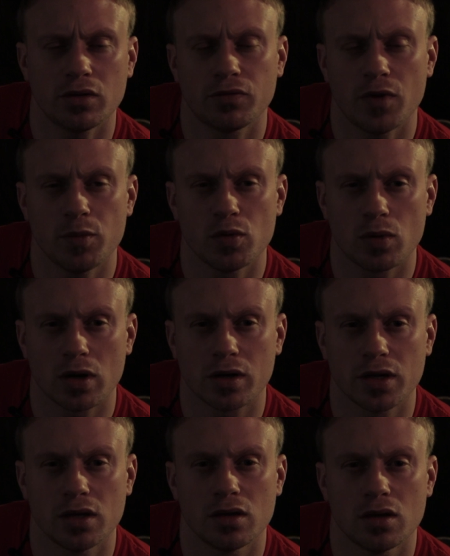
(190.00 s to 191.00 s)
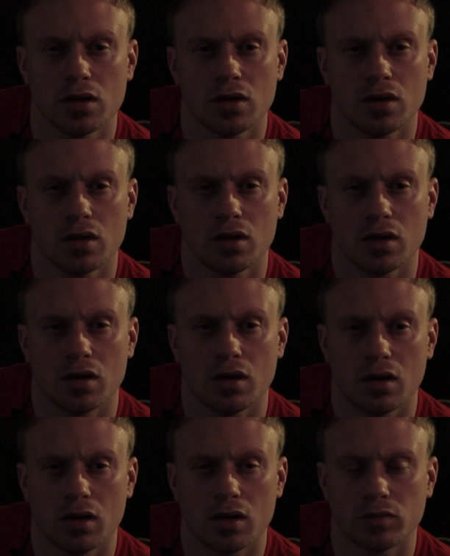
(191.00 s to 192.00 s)
end of February,
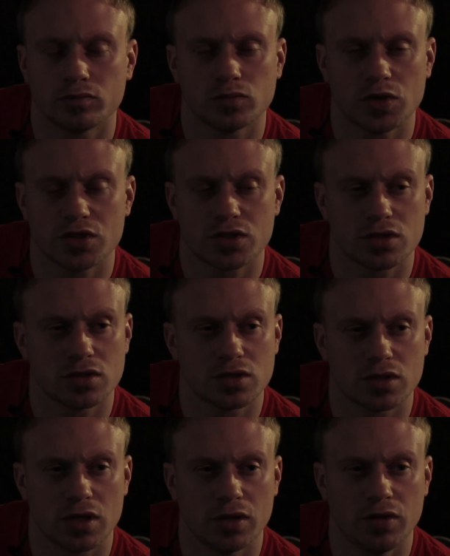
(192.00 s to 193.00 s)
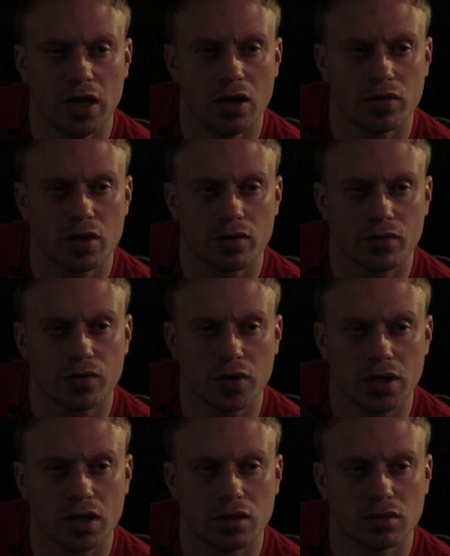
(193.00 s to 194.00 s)
which is a day I'll never
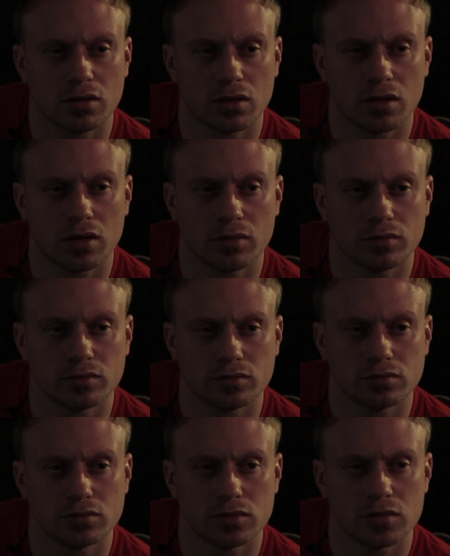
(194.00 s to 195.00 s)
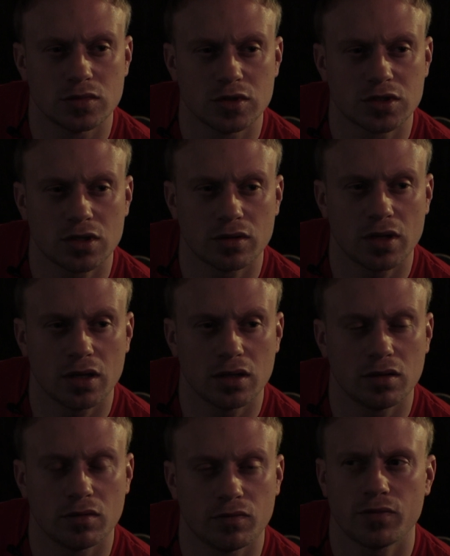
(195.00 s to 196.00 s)
forget.
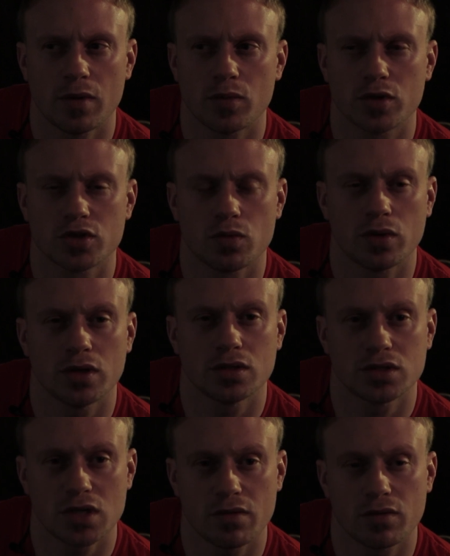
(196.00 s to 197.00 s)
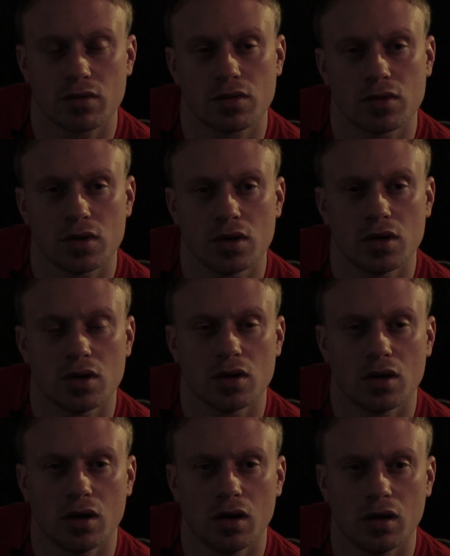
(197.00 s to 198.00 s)
Sunday, February 27th,
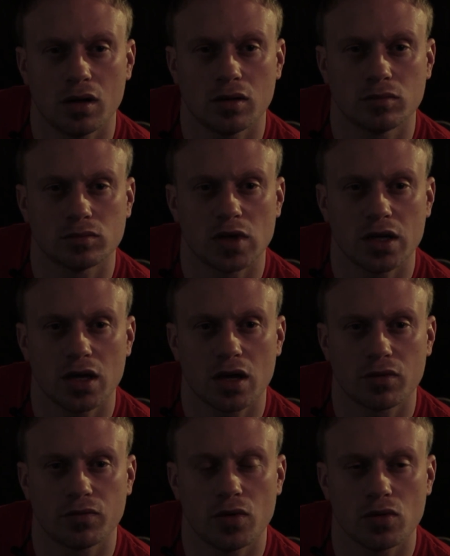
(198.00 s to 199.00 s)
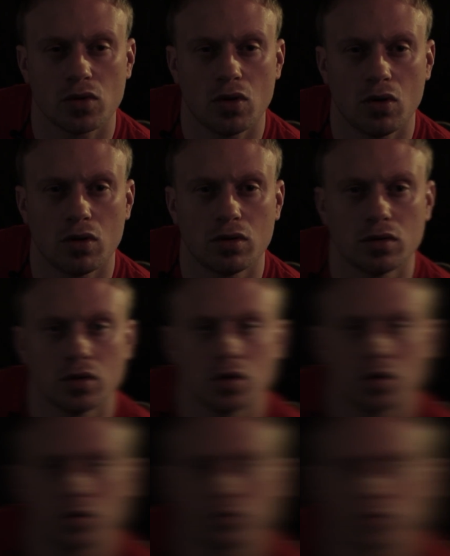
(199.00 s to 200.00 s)
I got a phone call.
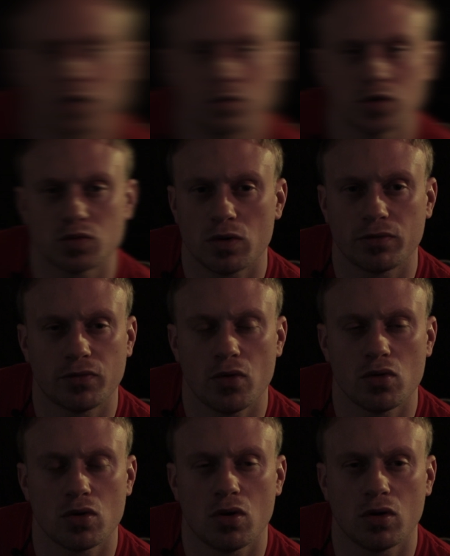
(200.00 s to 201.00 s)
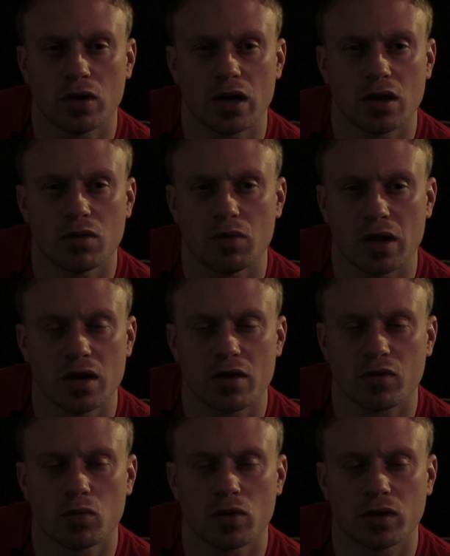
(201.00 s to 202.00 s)
It was one phone call that I
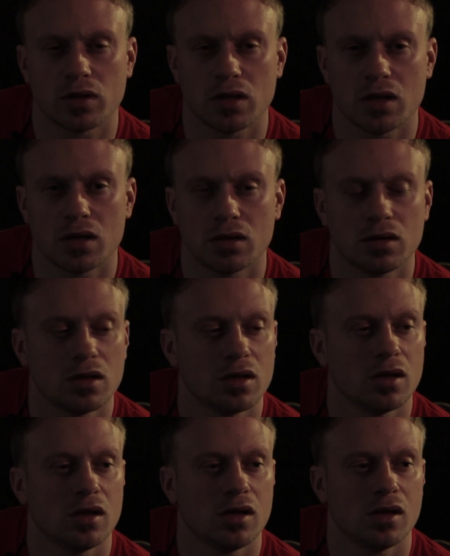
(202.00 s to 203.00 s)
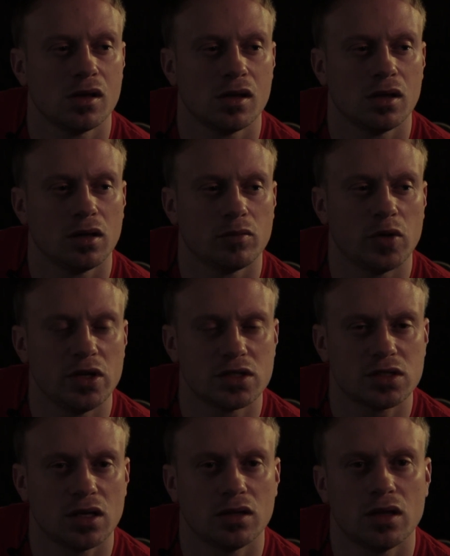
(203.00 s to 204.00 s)
never wanted to get, but he
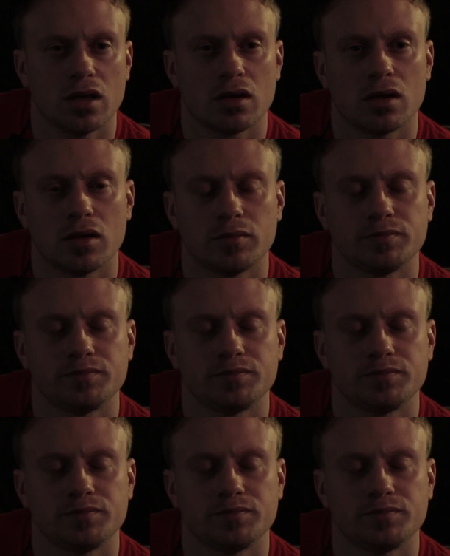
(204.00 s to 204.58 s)
said that